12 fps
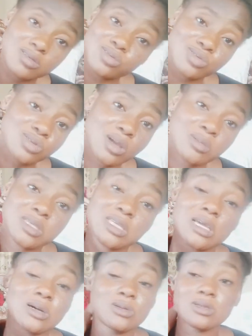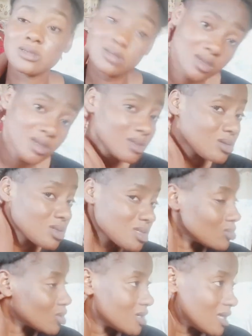do something else. Use
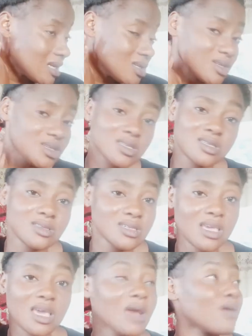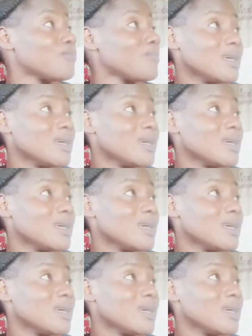the money and just take care of